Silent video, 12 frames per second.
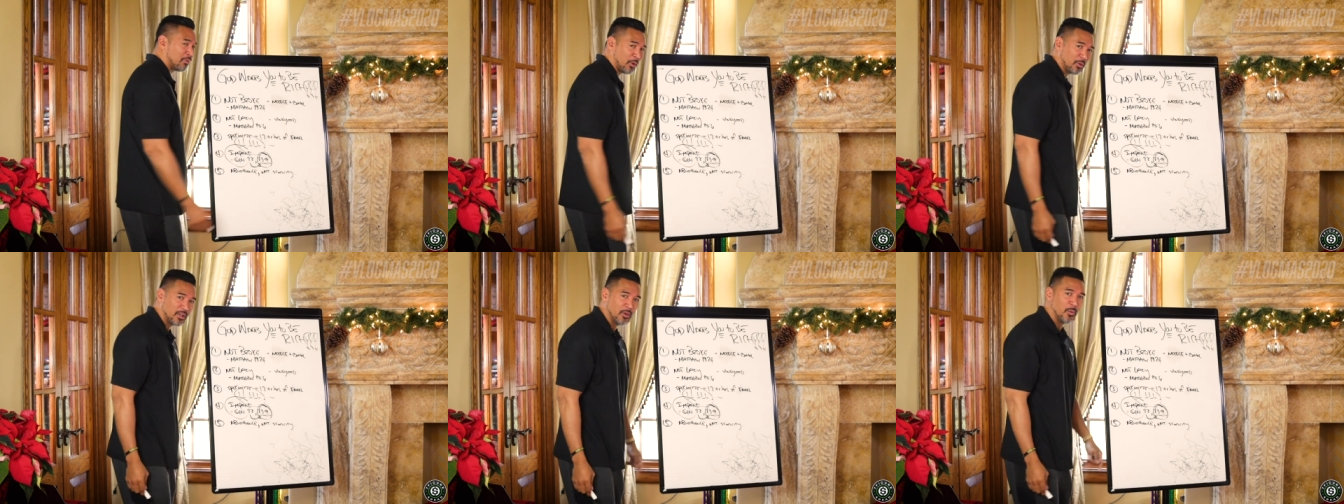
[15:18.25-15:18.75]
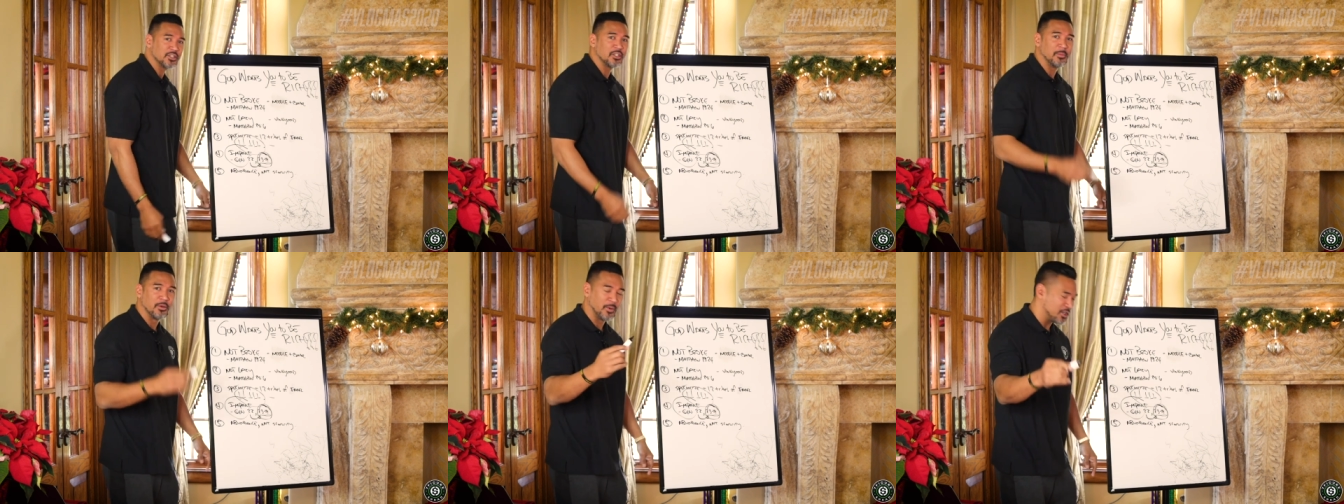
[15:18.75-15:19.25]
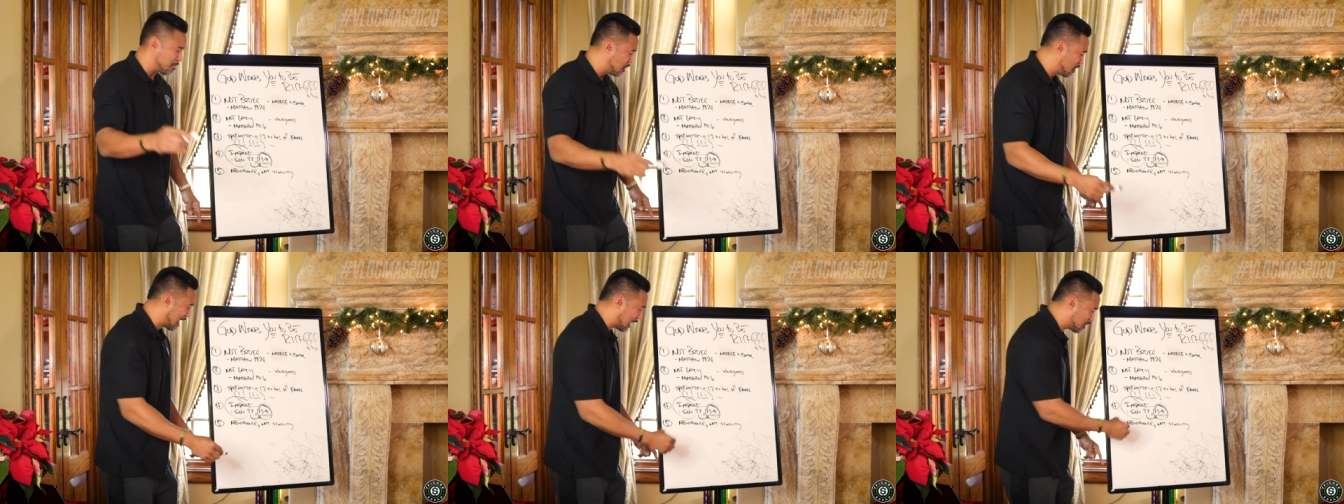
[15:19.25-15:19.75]
be broke. He wants you to be
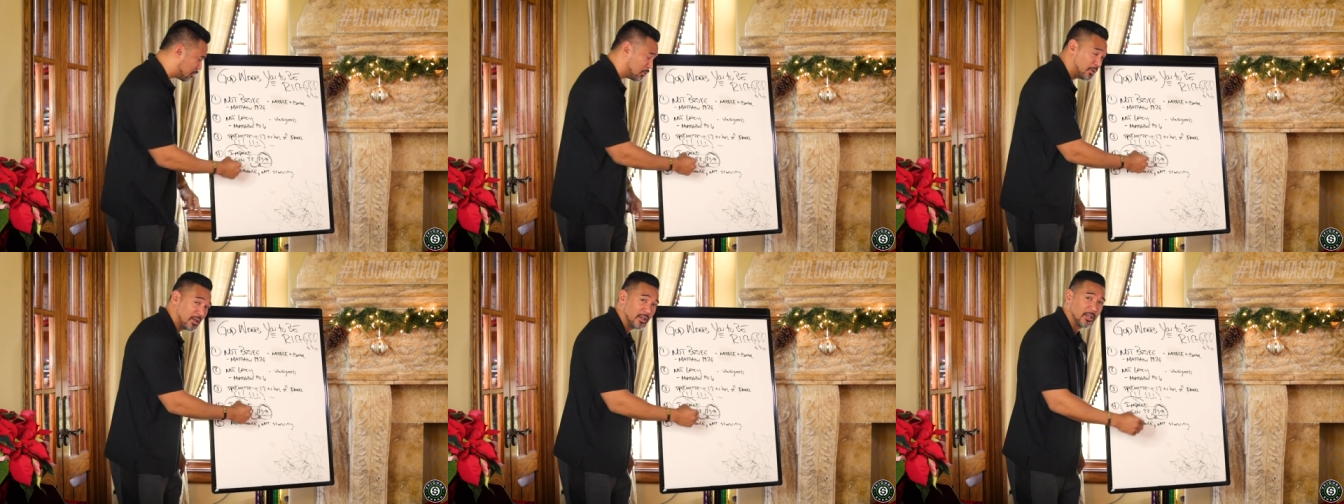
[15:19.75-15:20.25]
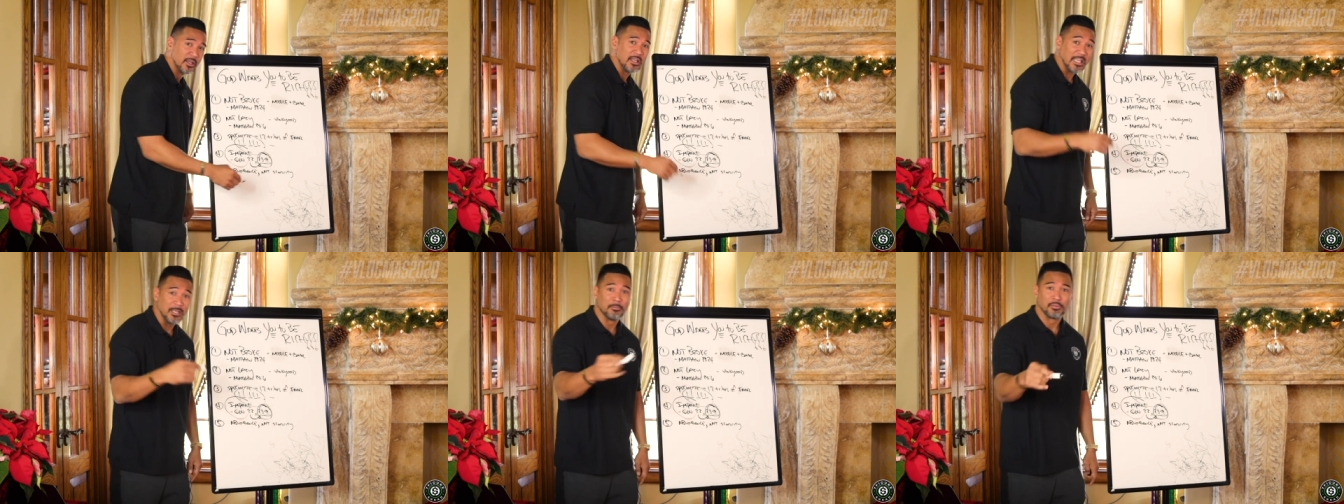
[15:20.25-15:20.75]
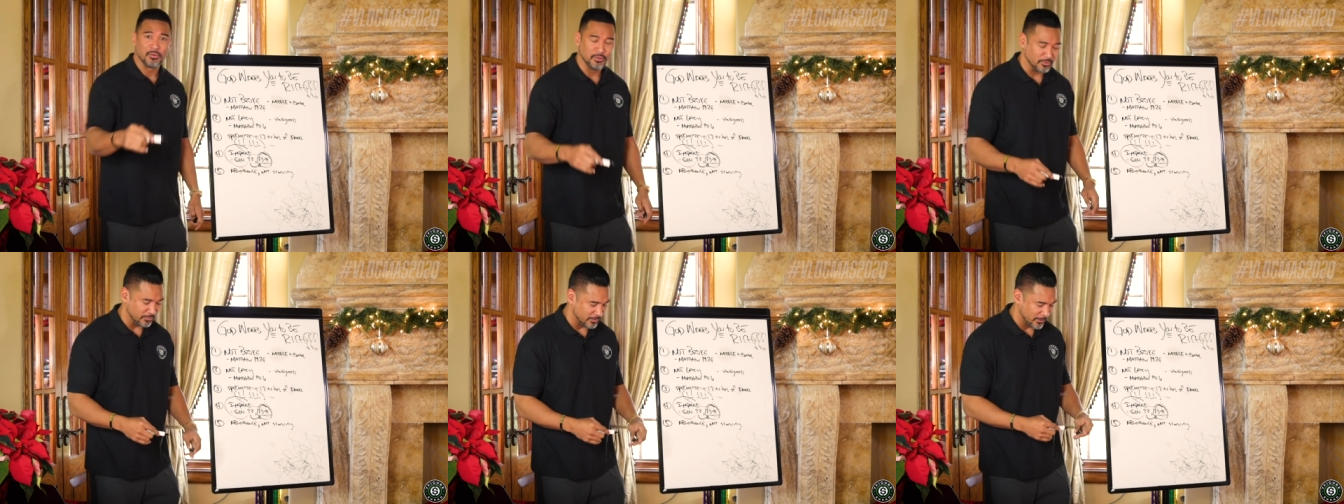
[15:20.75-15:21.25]
rich, but you got to
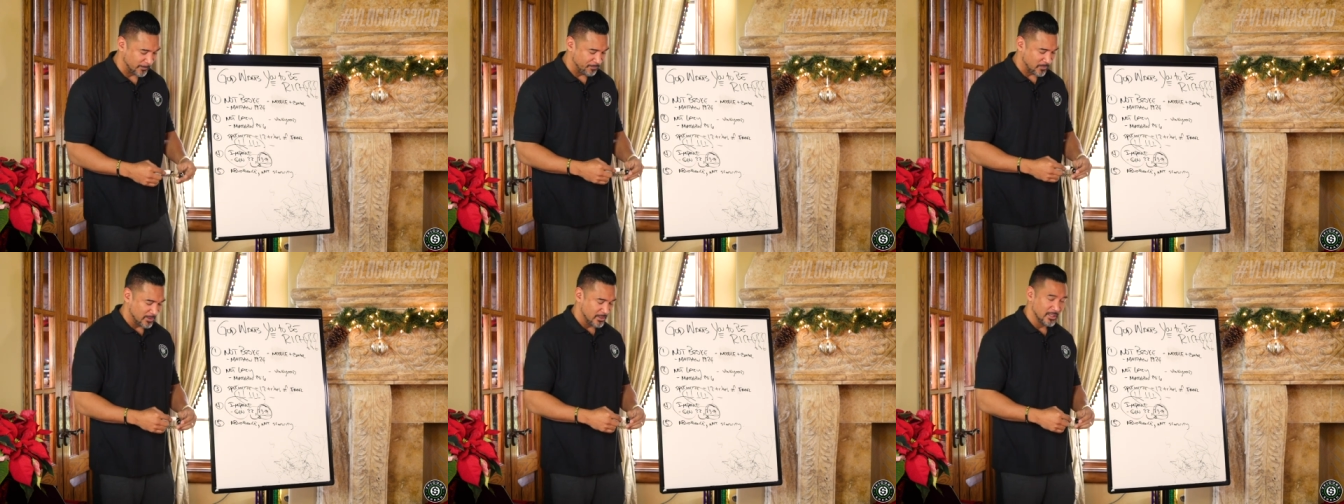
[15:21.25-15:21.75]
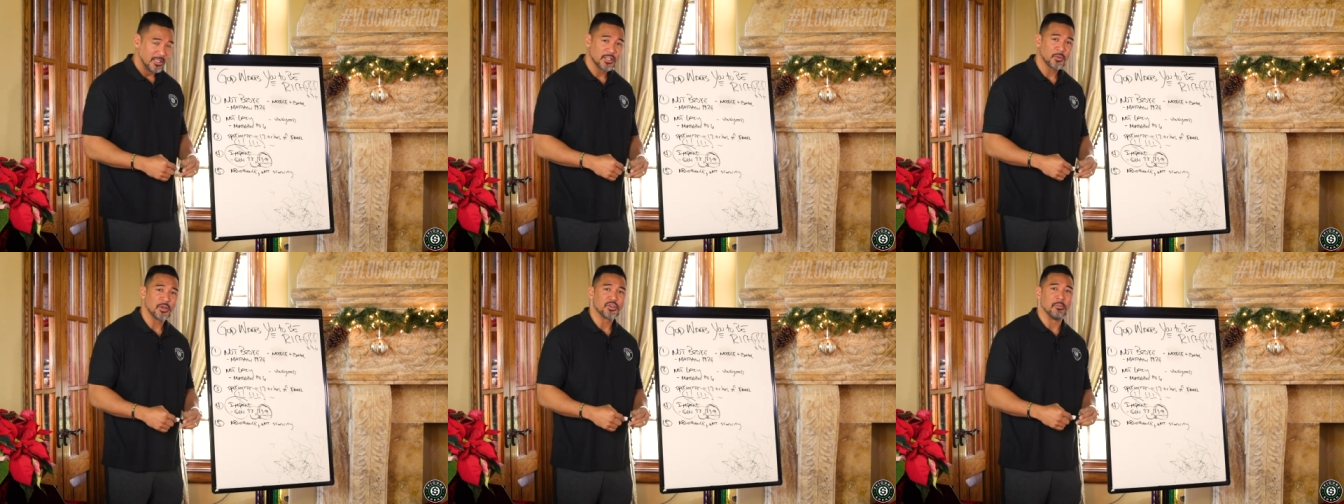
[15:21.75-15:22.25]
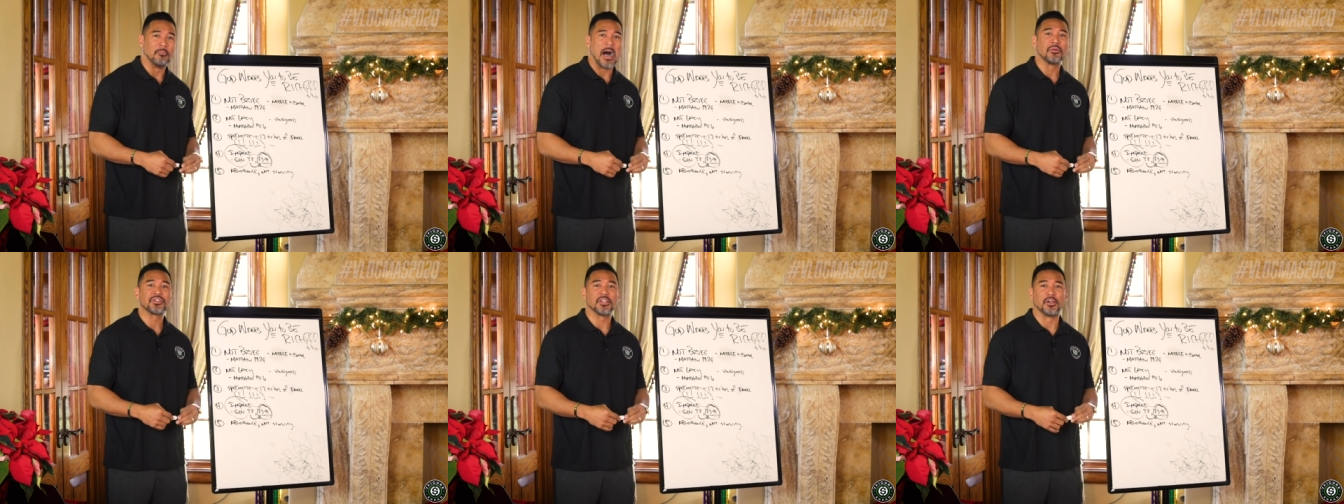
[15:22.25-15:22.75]
improve. He doesn't want you
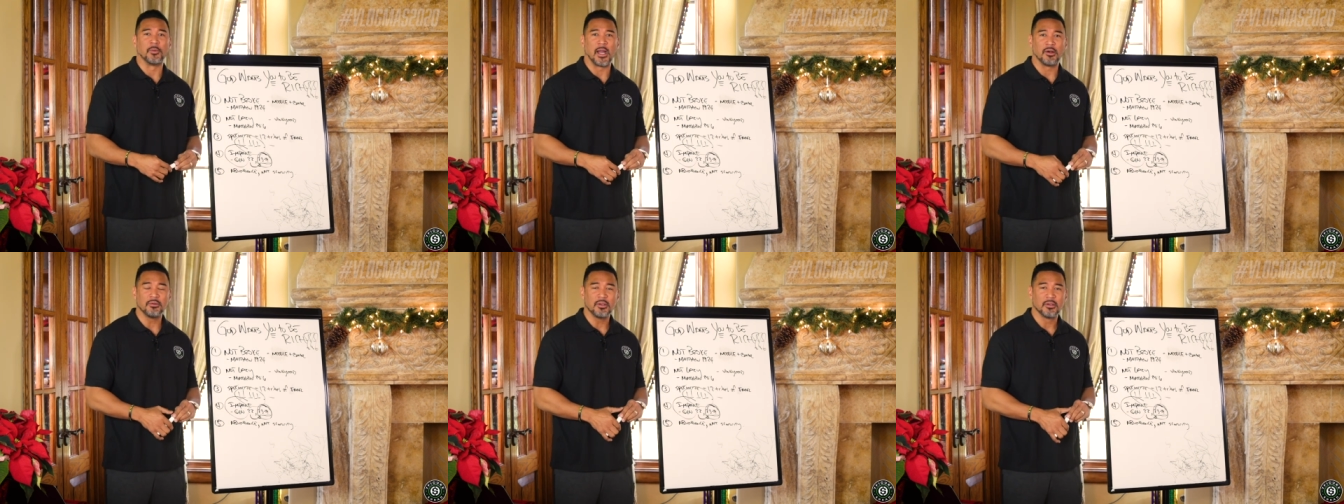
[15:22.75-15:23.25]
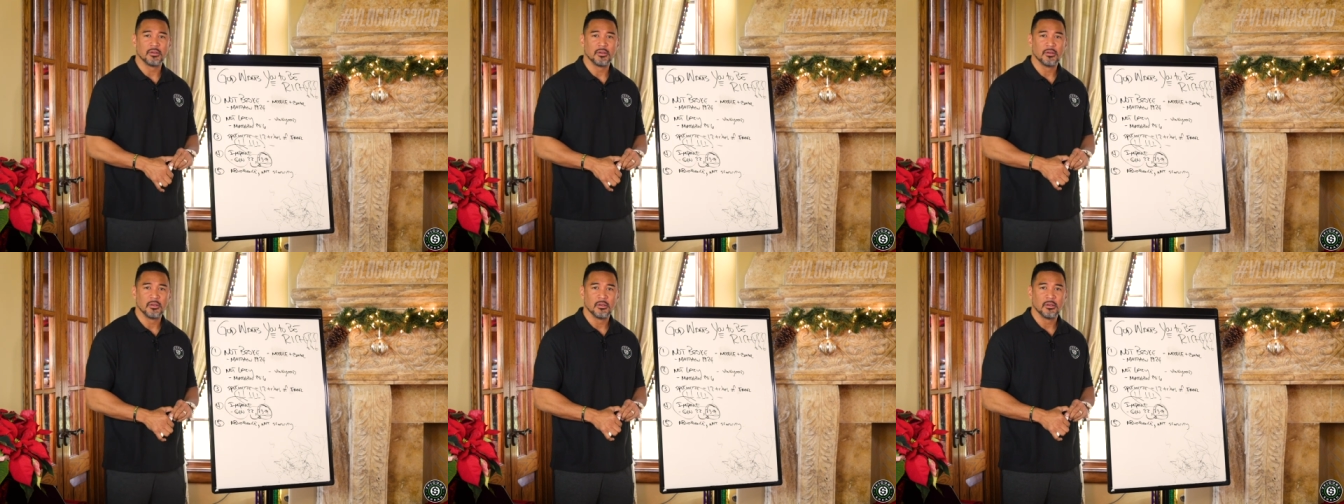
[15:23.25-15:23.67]
bouncing around.